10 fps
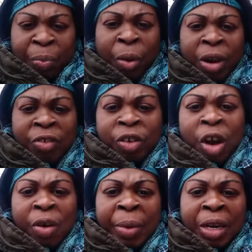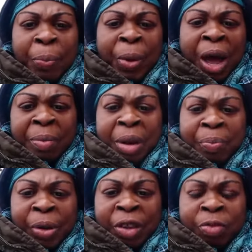Police or government
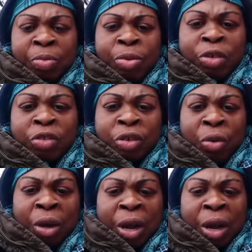department place. Bust your whole